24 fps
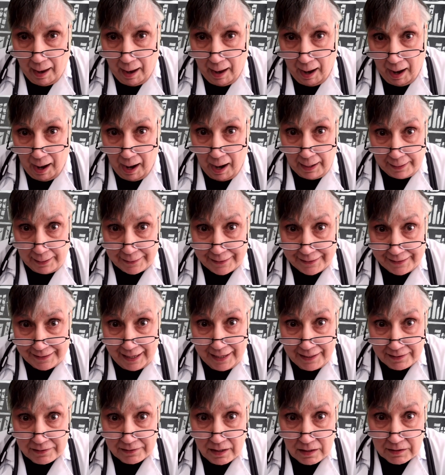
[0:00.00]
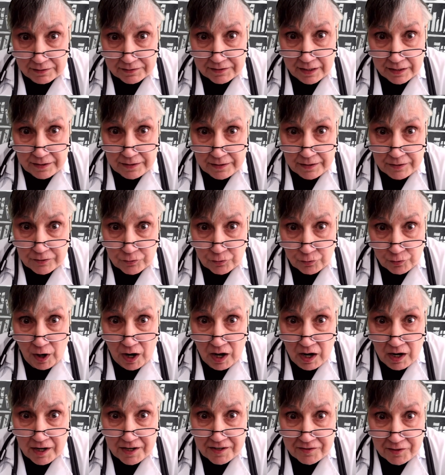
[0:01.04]
I cannot
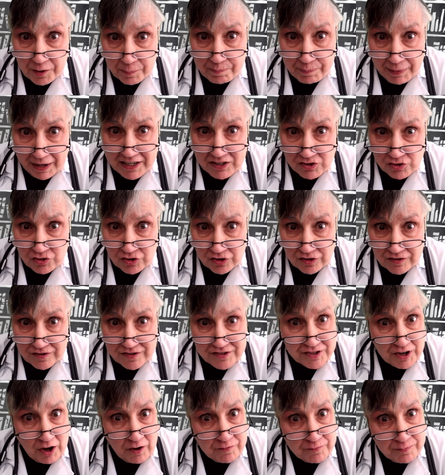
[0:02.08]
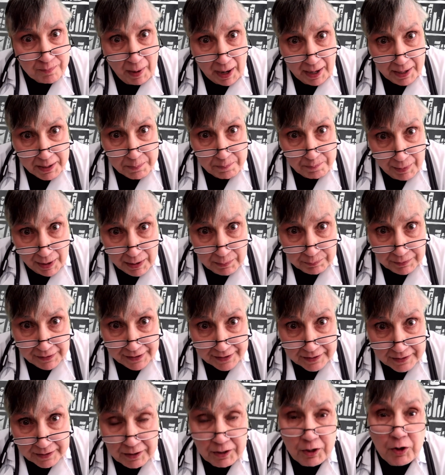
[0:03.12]
try the patience of my
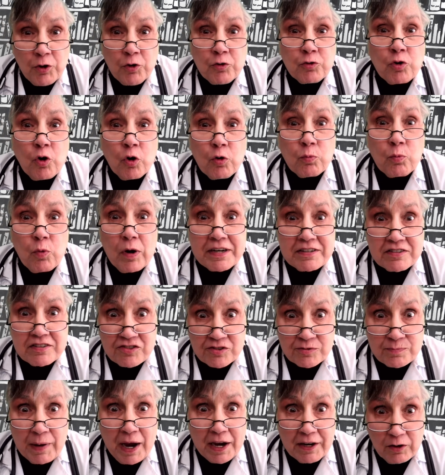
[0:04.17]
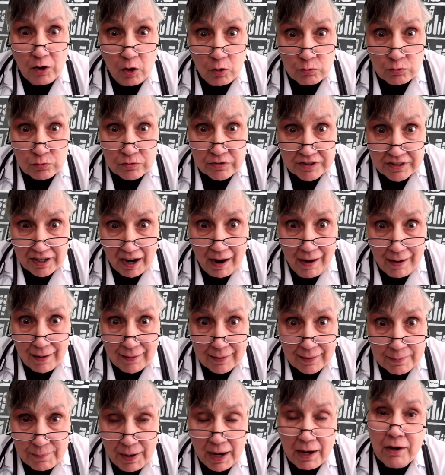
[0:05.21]
public nor waste my own
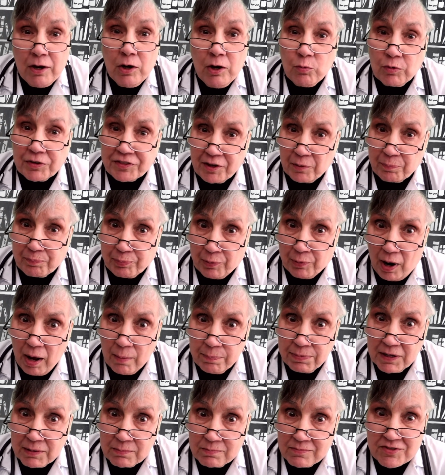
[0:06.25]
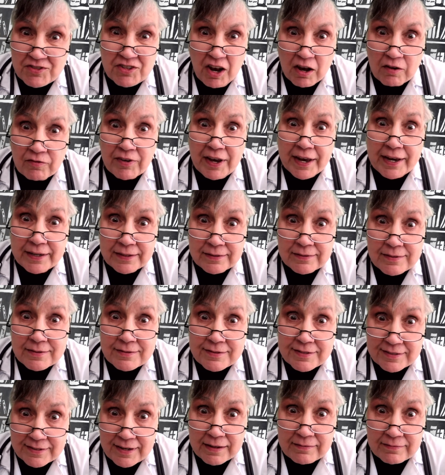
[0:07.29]
time with the problems of
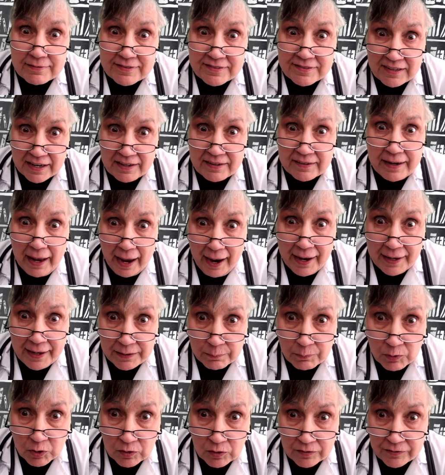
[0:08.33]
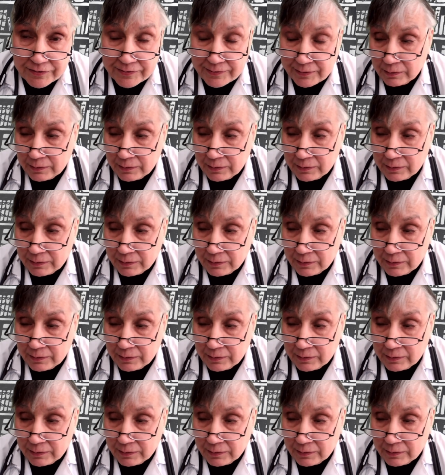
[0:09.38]
insensate animals.